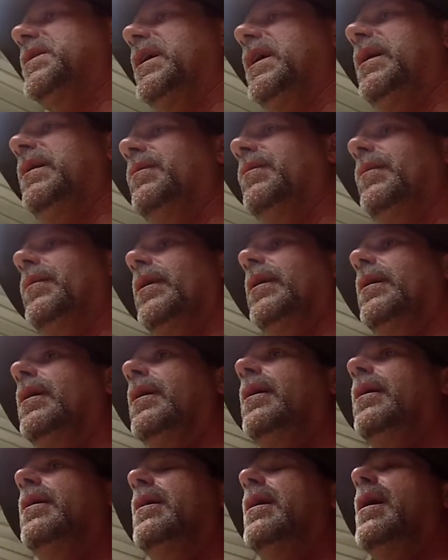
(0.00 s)
Jeep,
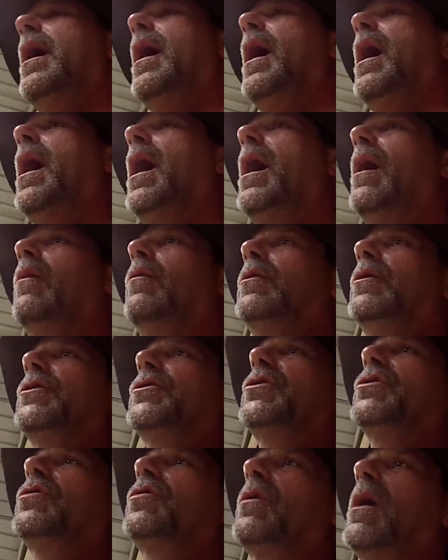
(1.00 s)
I will
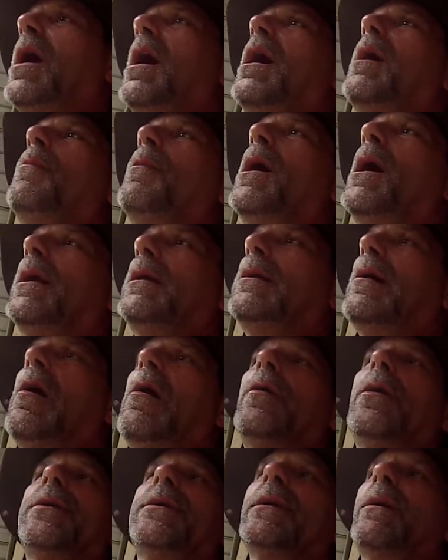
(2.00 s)
try my
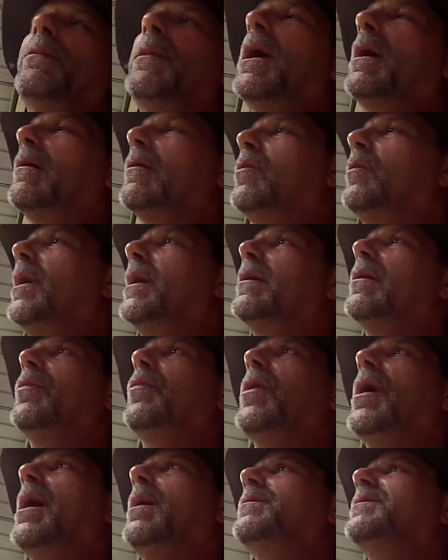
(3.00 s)
darndest. I'm not going to make no
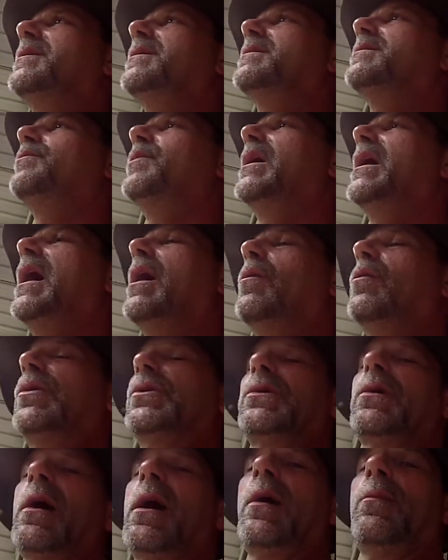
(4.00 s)
promises, but I will
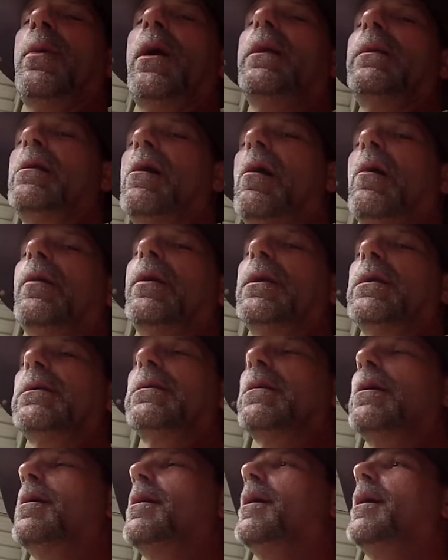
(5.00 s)
try my
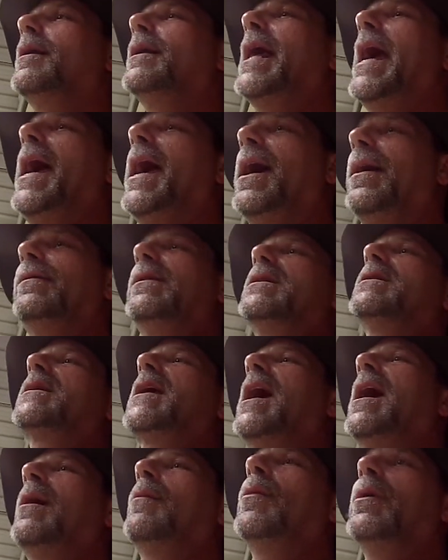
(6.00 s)
darndest to have this
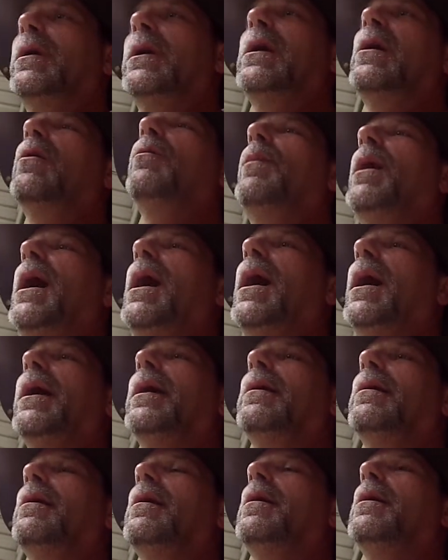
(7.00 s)
camera
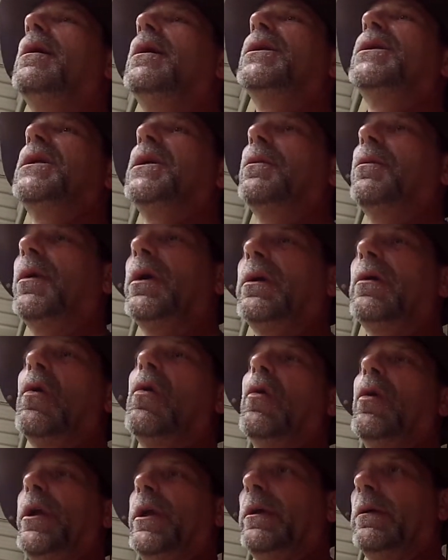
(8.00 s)
nearby to
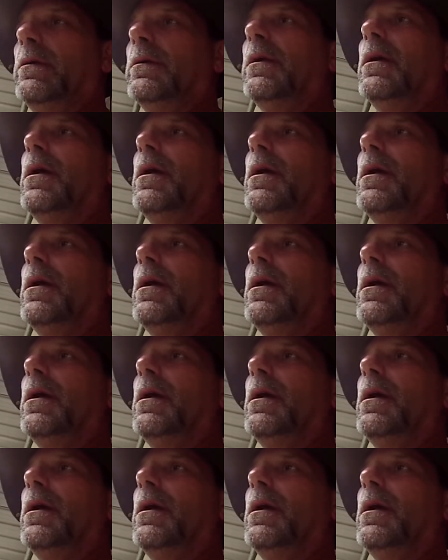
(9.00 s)
record it.